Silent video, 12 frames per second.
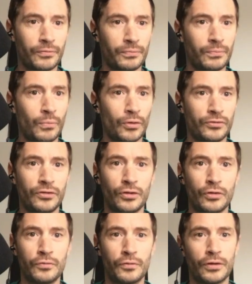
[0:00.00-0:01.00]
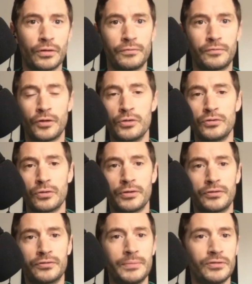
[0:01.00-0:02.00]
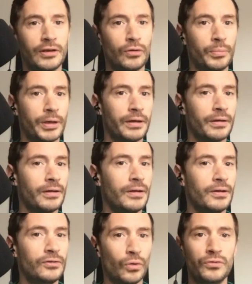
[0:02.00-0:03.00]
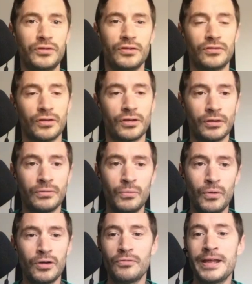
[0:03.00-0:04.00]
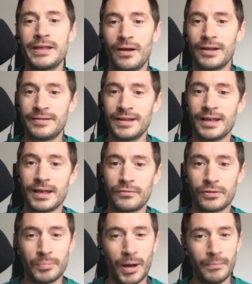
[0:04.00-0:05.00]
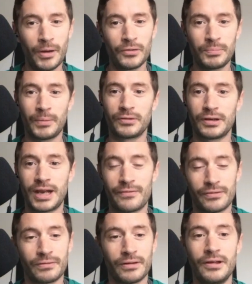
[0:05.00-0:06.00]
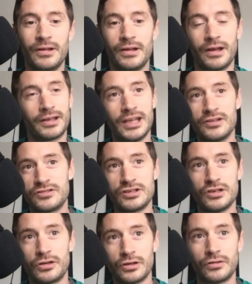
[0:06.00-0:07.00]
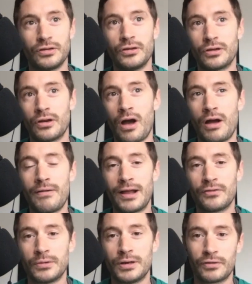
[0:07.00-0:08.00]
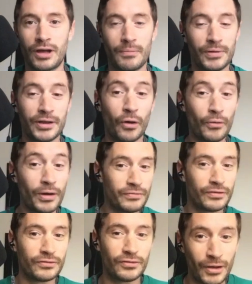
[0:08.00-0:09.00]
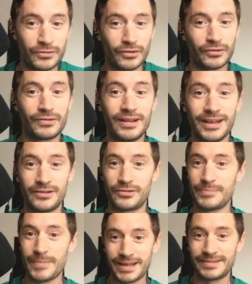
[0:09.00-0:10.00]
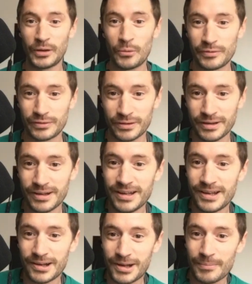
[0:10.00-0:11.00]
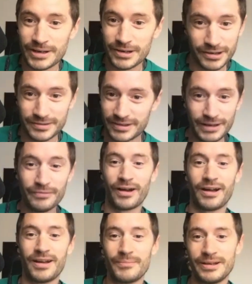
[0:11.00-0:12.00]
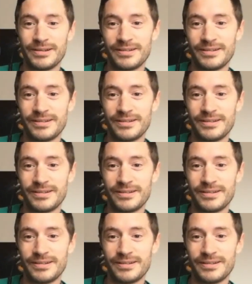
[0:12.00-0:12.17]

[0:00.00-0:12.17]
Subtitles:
what to do for food, or it seems a little bit daunting to you, what a great idea. If most pubs are going to have a kitchen, you could hire out to another company, or even so just literally make a deal with a company that can deliver. I mean,